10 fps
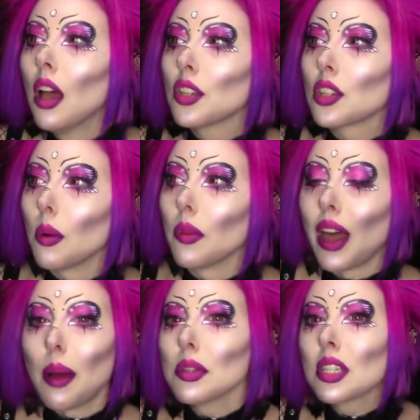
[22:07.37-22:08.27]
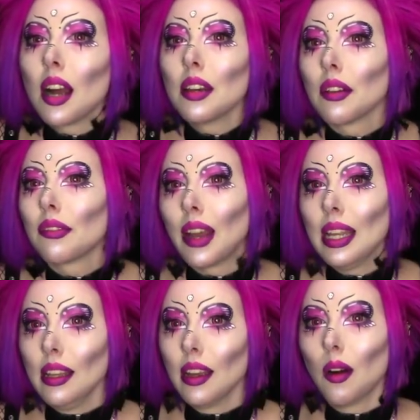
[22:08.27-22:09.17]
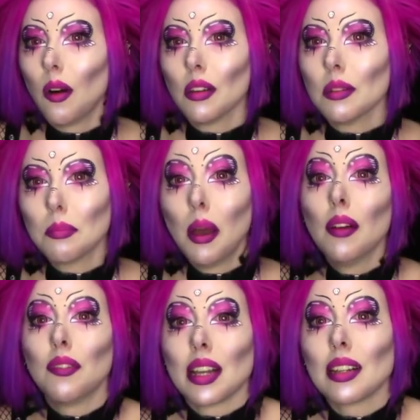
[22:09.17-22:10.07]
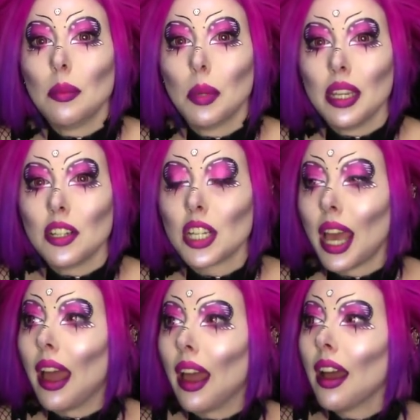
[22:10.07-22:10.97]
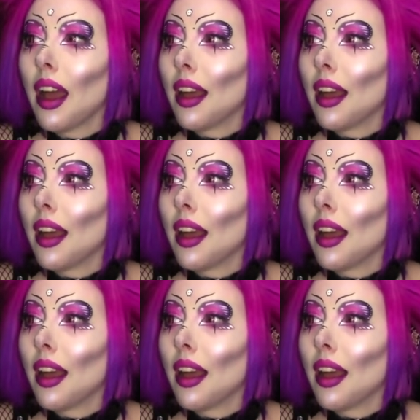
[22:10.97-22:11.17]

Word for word: So that was kind of a failure on perfectly bleached hair,